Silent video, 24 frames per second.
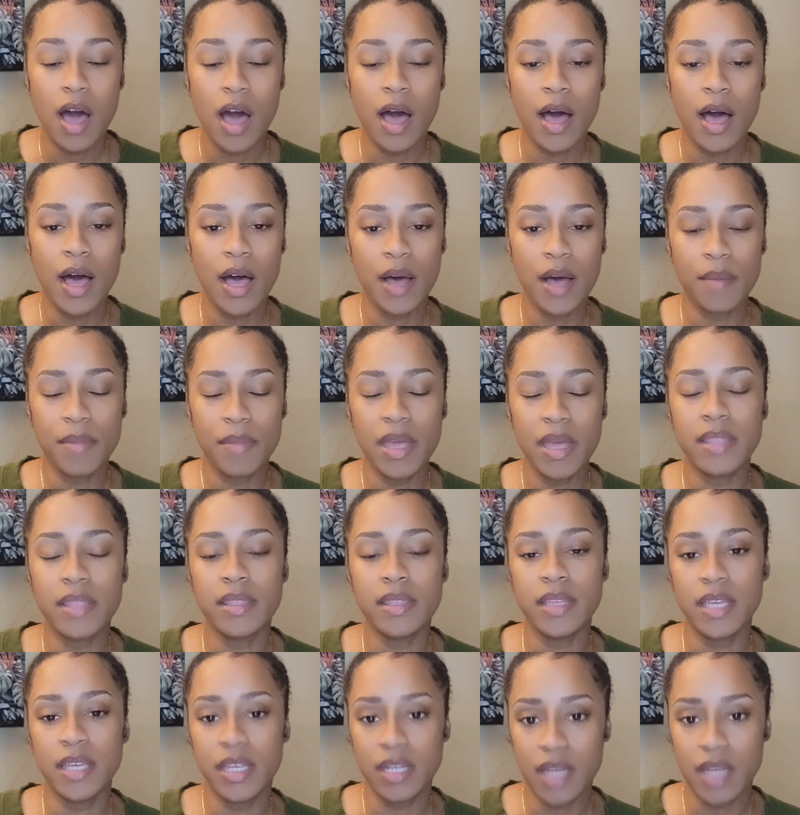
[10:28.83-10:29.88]

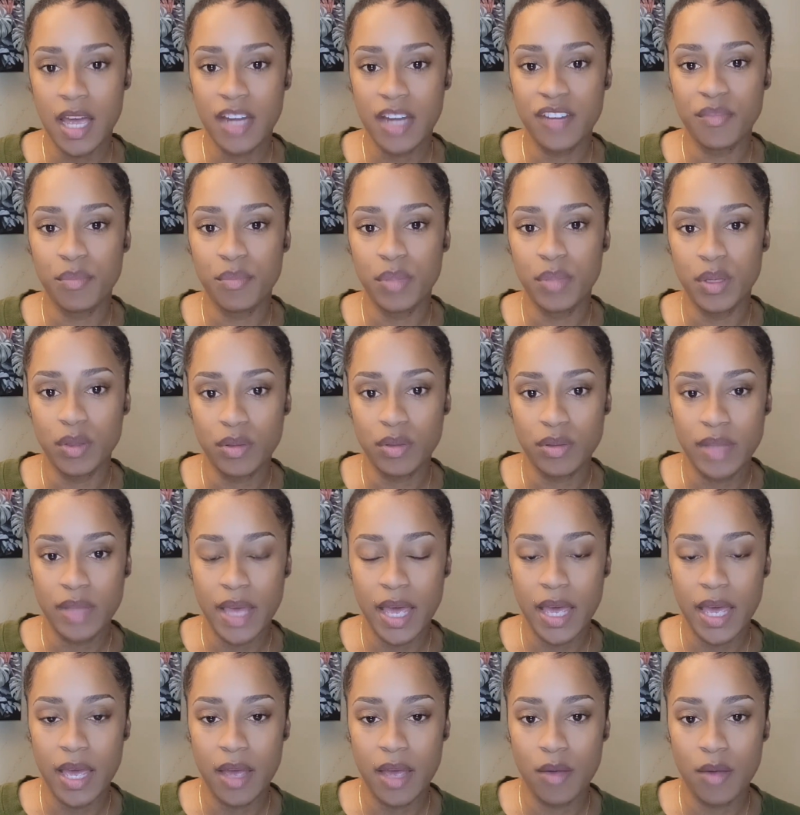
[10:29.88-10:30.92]
And then kind of build
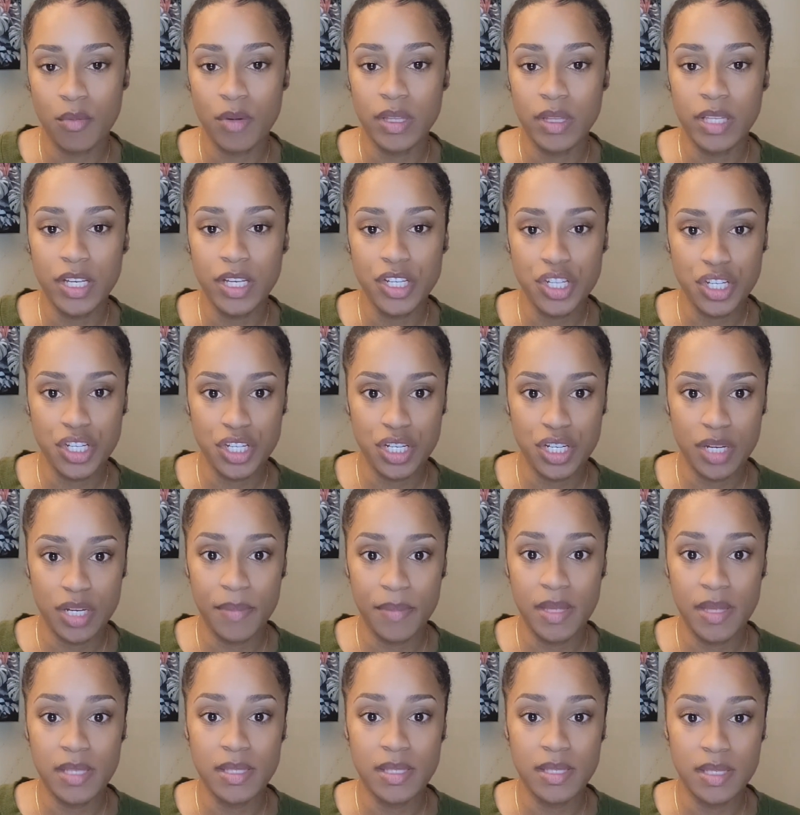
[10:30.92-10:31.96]
that relationship
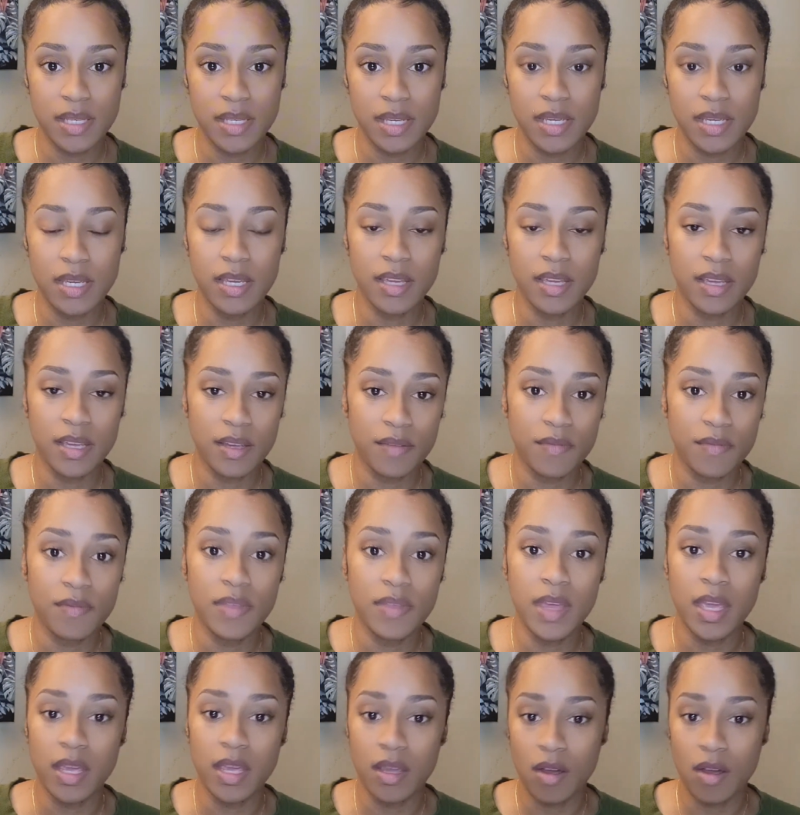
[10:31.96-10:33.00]
and see if
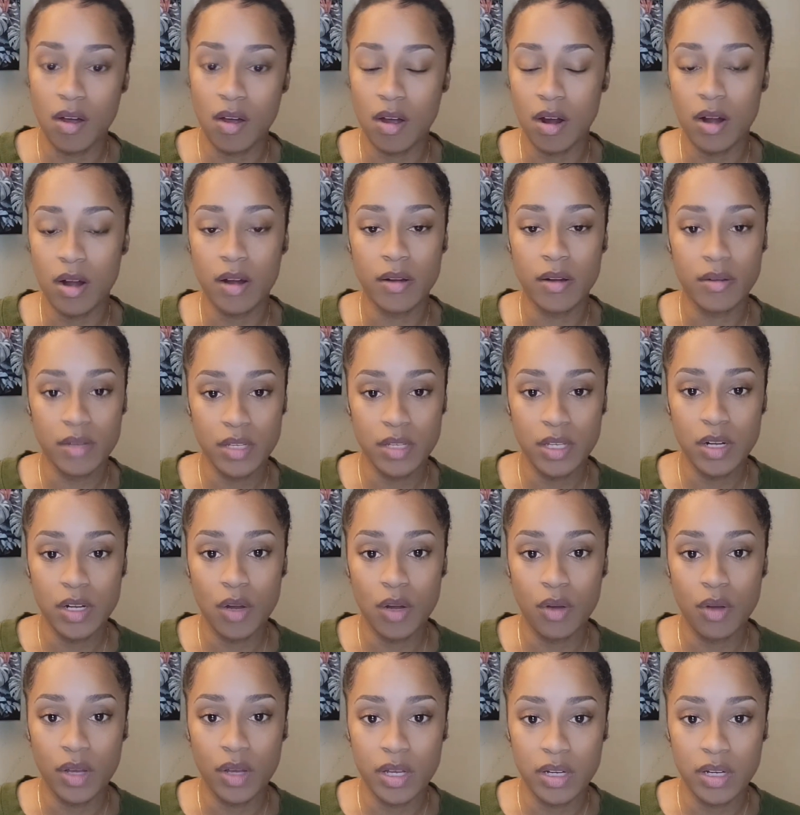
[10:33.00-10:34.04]
they are,
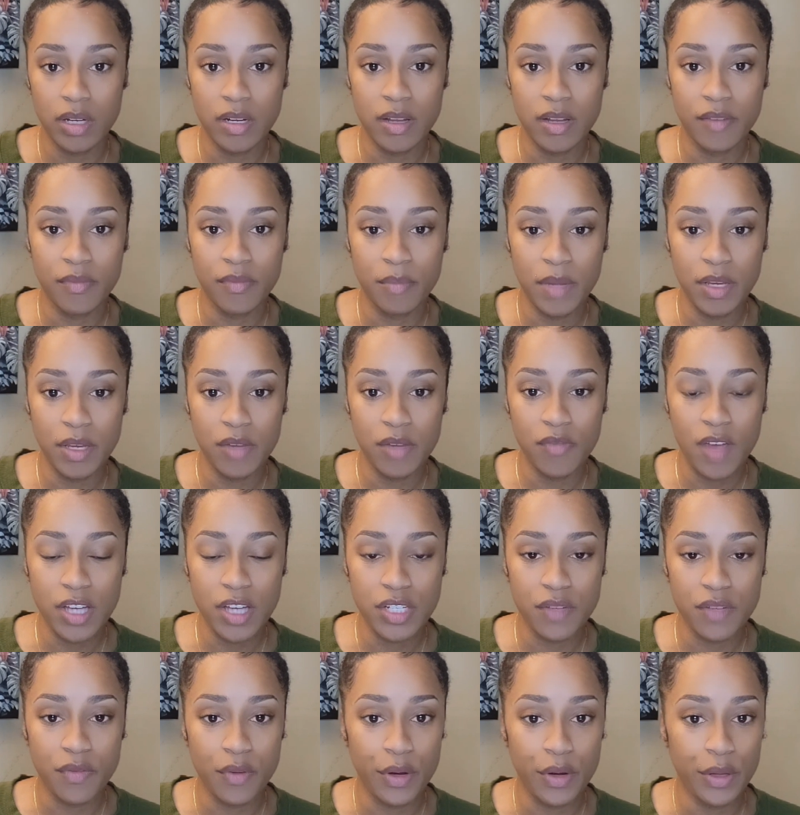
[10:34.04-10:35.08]
a good enough
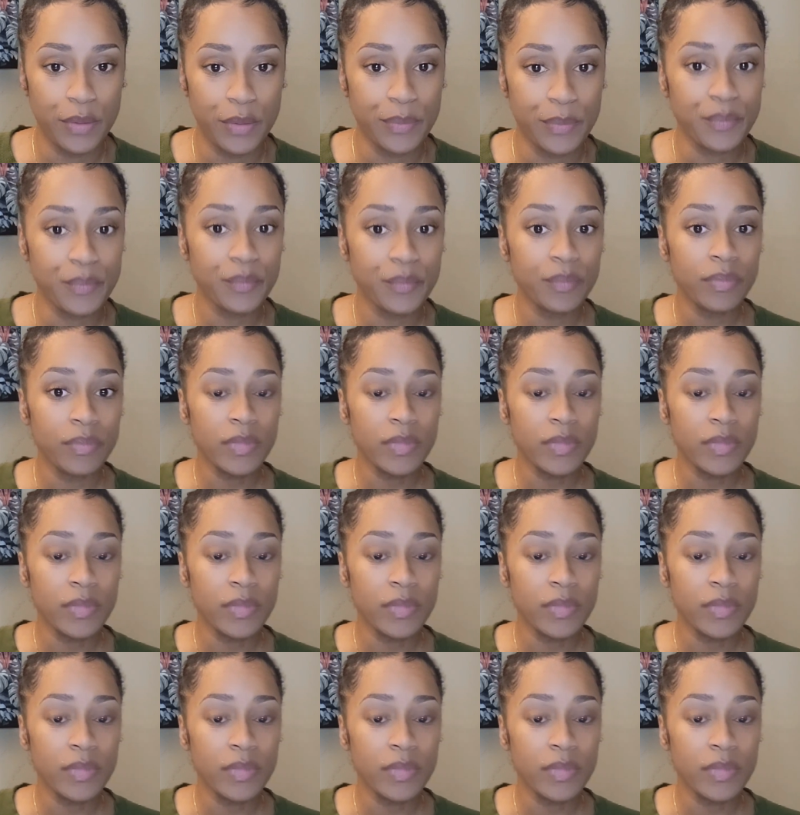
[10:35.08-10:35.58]
manufacturer for you.